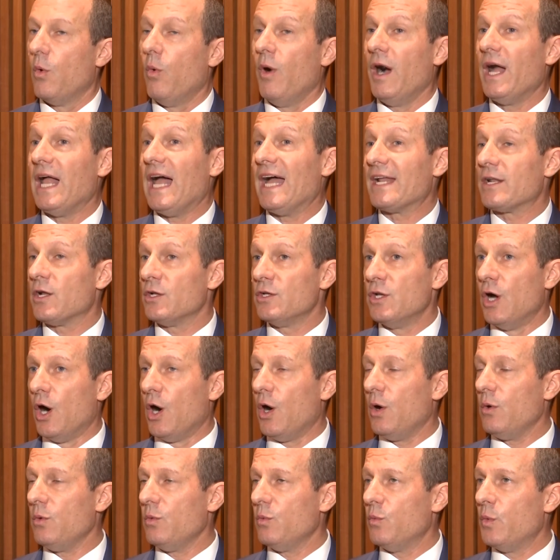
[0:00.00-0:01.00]
Well, I don't
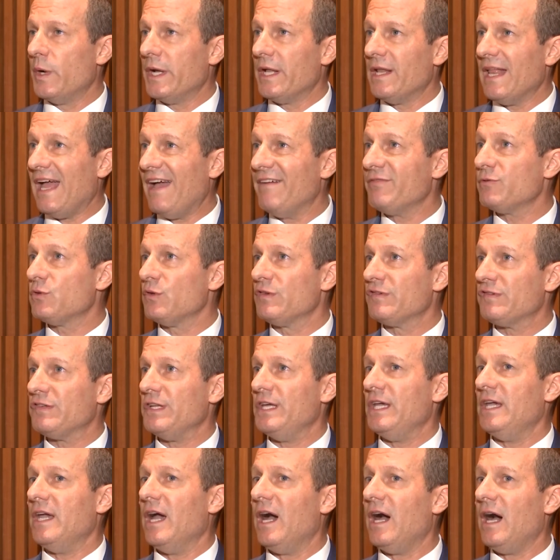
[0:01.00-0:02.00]
know. We'll have to
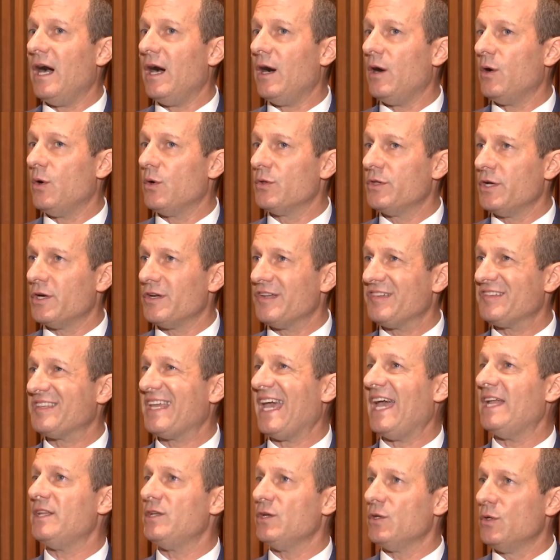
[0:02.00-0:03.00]
see how their
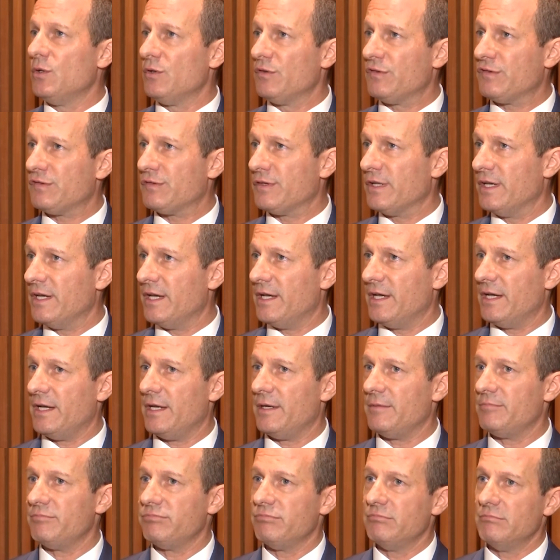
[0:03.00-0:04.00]
schedules
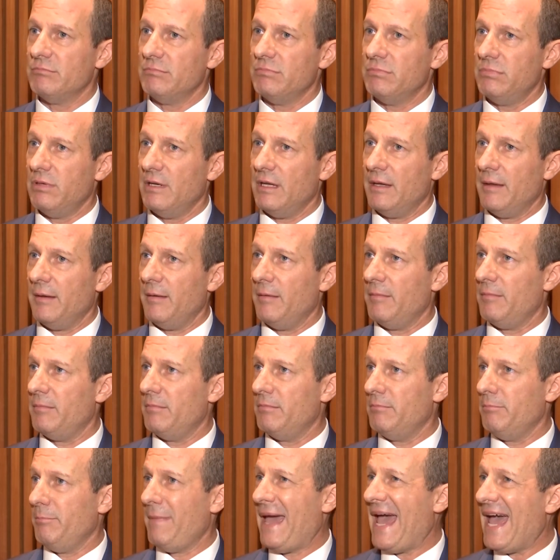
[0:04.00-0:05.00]

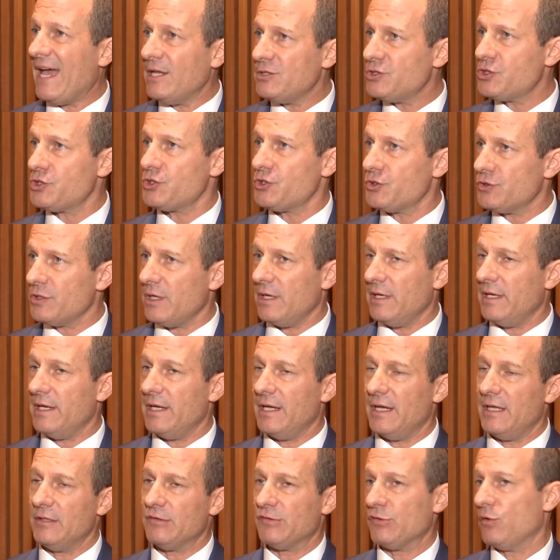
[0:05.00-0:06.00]
match.
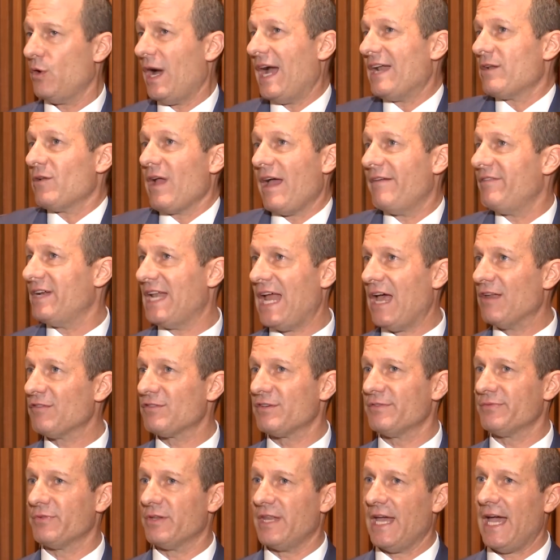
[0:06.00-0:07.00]
So I don't have an
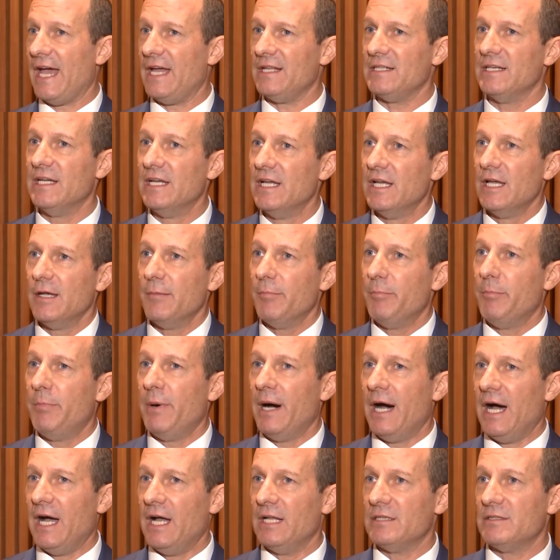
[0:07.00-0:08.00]
answer for that.
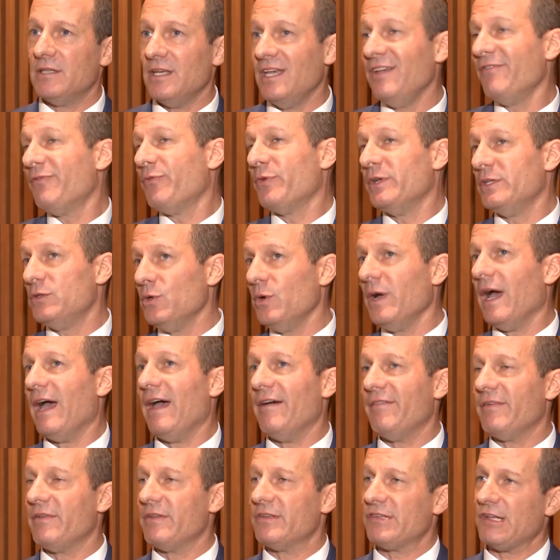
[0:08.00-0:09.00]
But if we do
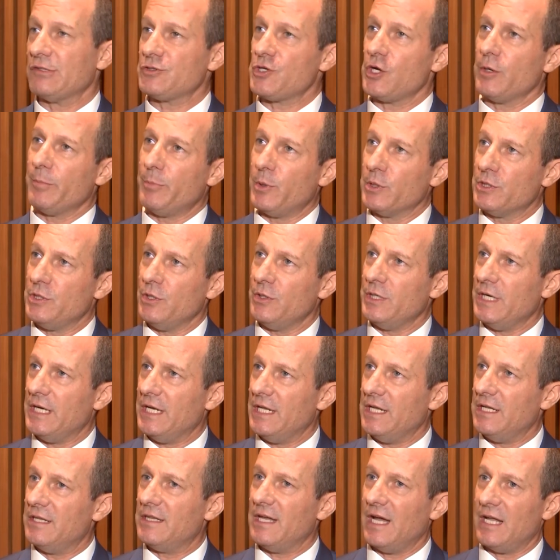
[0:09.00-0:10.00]
have such an
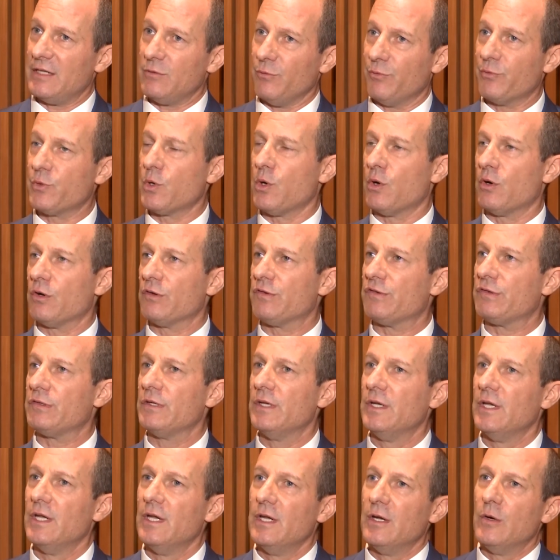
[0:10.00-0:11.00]
opportunity, that of course
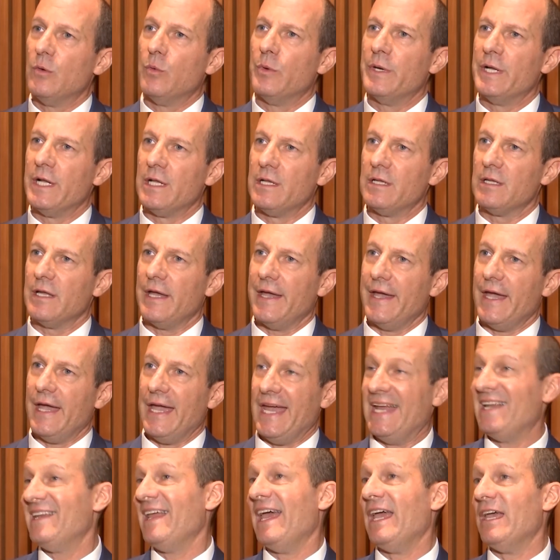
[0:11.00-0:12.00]
will
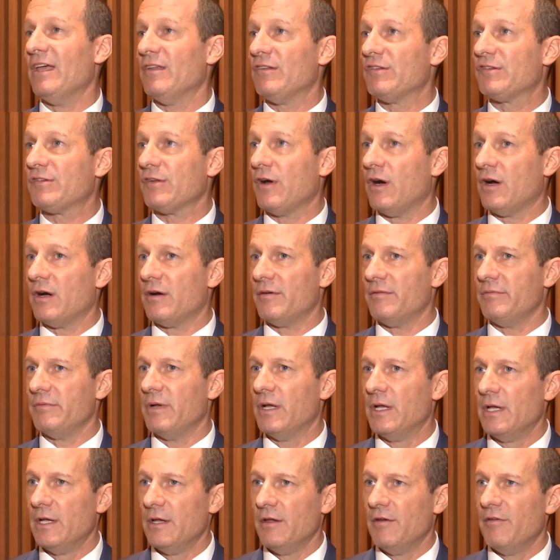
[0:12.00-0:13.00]
enhance our
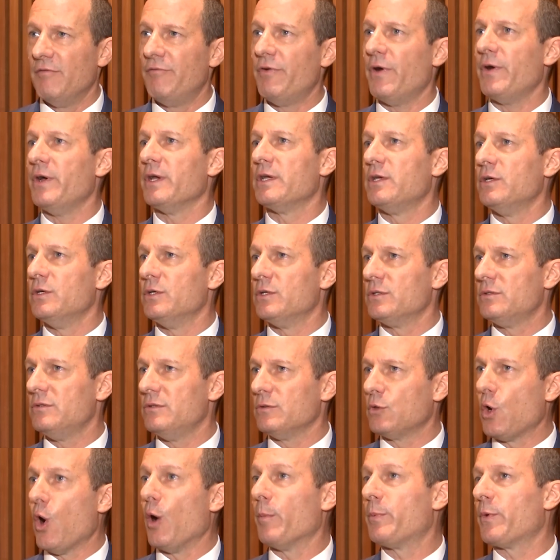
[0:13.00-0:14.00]
very good
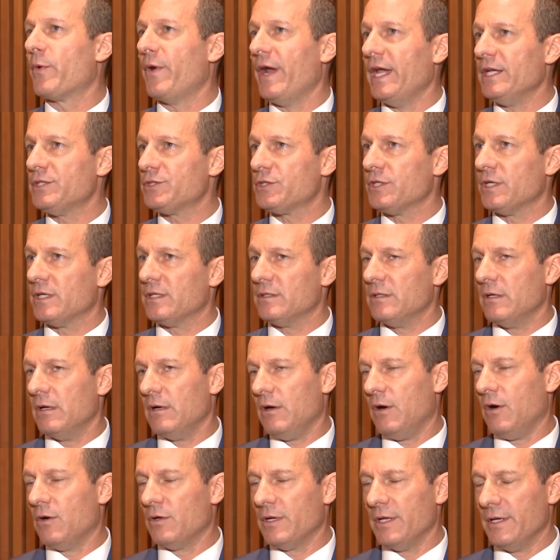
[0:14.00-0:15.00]
cooperation
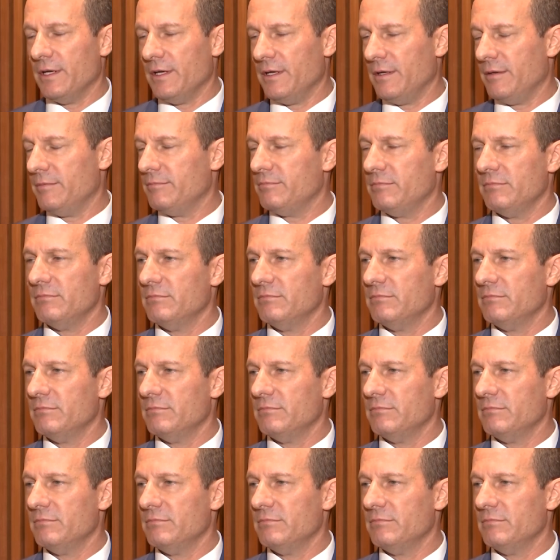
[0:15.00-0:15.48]
on a